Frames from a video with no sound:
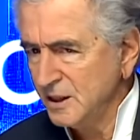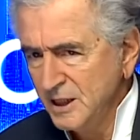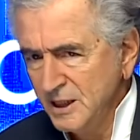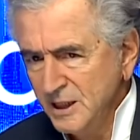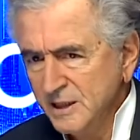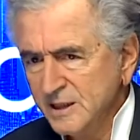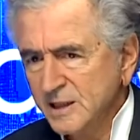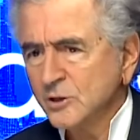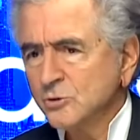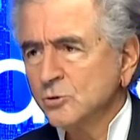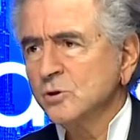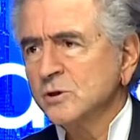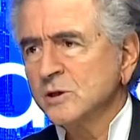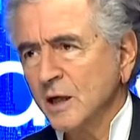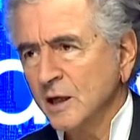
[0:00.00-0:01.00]
is at
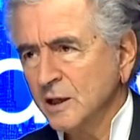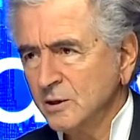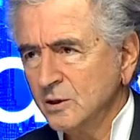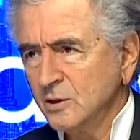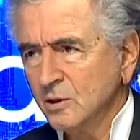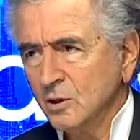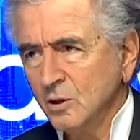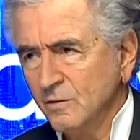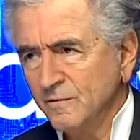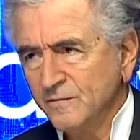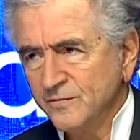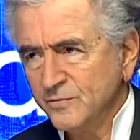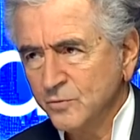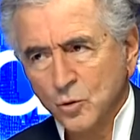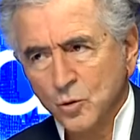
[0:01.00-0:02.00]
the side
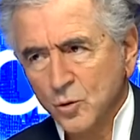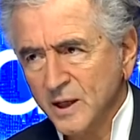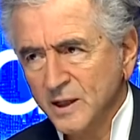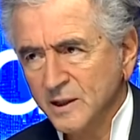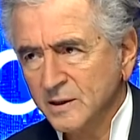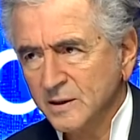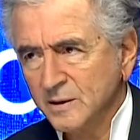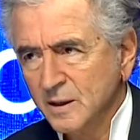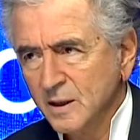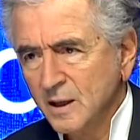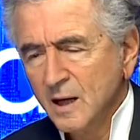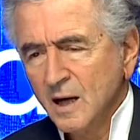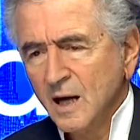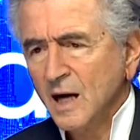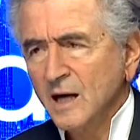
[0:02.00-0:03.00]
of Ukraine.
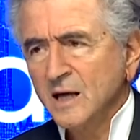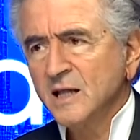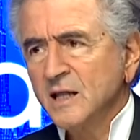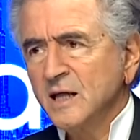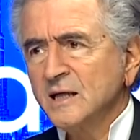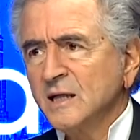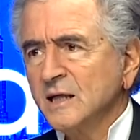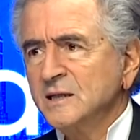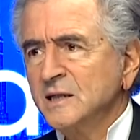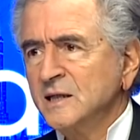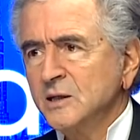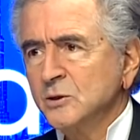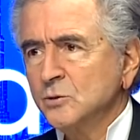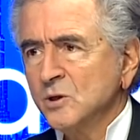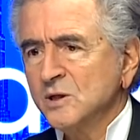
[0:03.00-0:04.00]
I think that
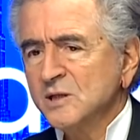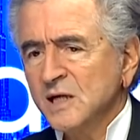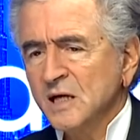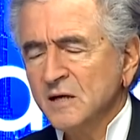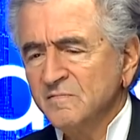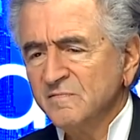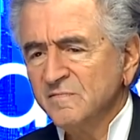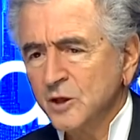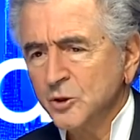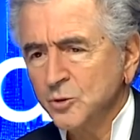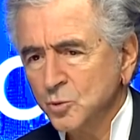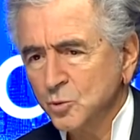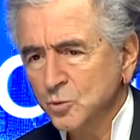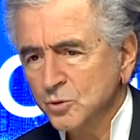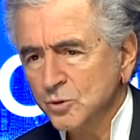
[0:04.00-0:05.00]
it is the same
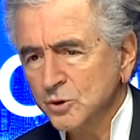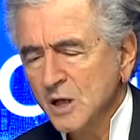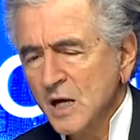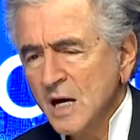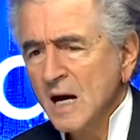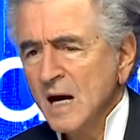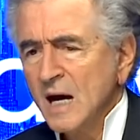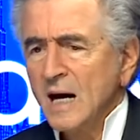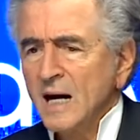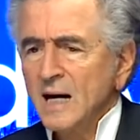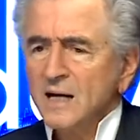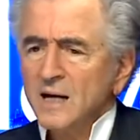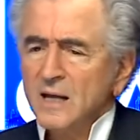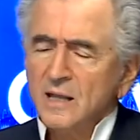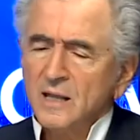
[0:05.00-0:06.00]
values.
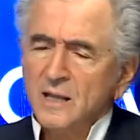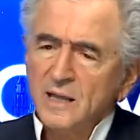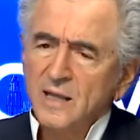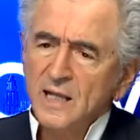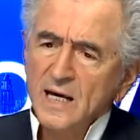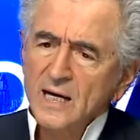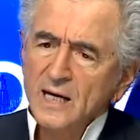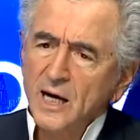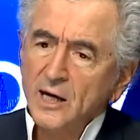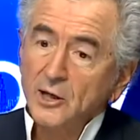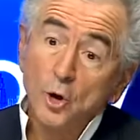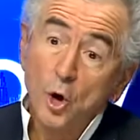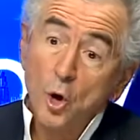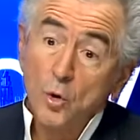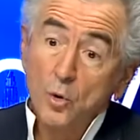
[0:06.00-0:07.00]
I think I
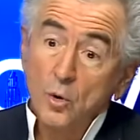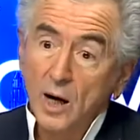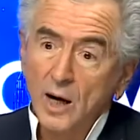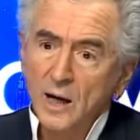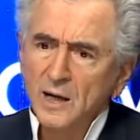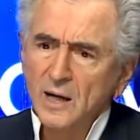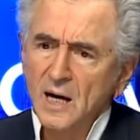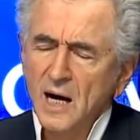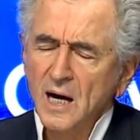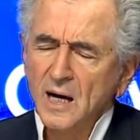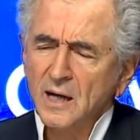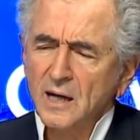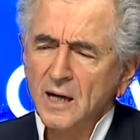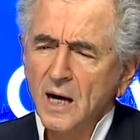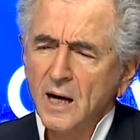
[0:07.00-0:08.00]
know.
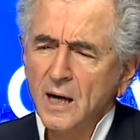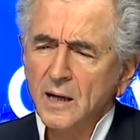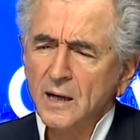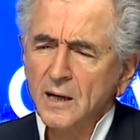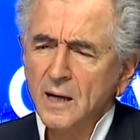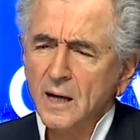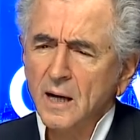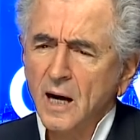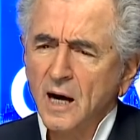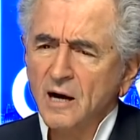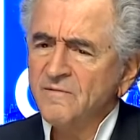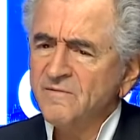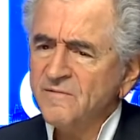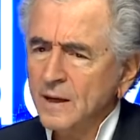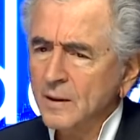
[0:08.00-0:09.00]
I
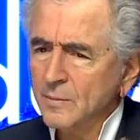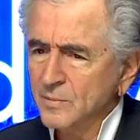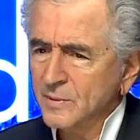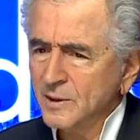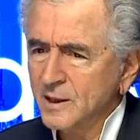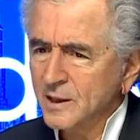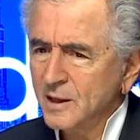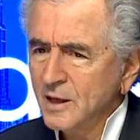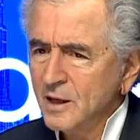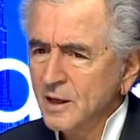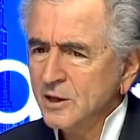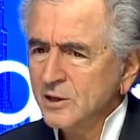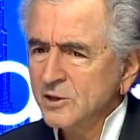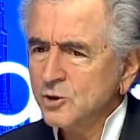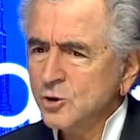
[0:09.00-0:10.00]
filmed
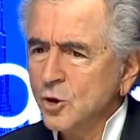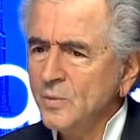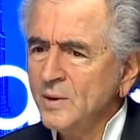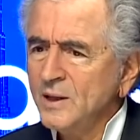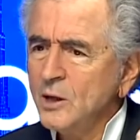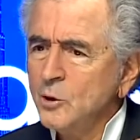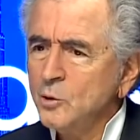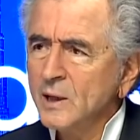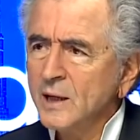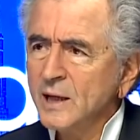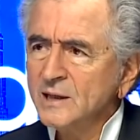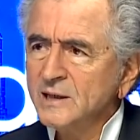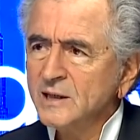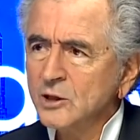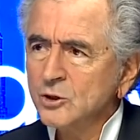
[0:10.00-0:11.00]
so many
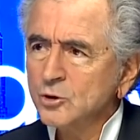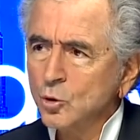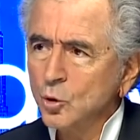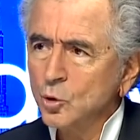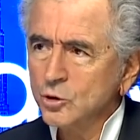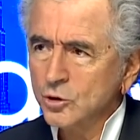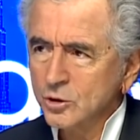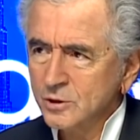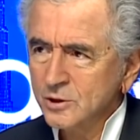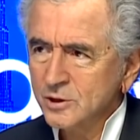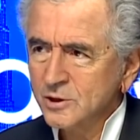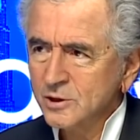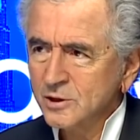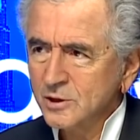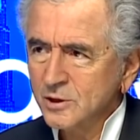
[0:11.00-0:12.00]
Ukrainian
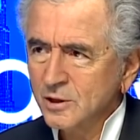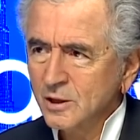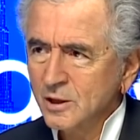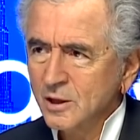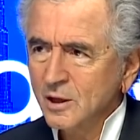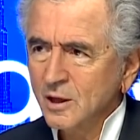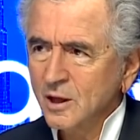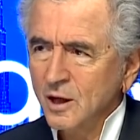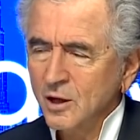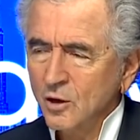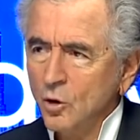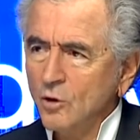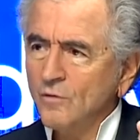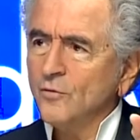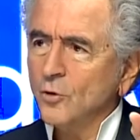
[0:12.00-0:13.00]
soldiers
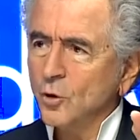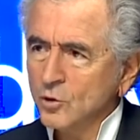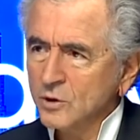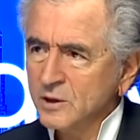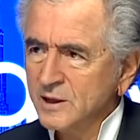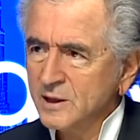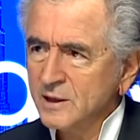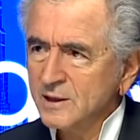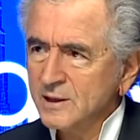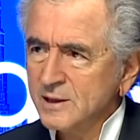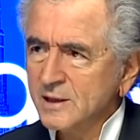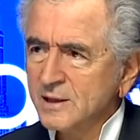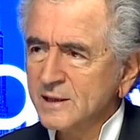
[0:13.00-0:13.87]
or volunteers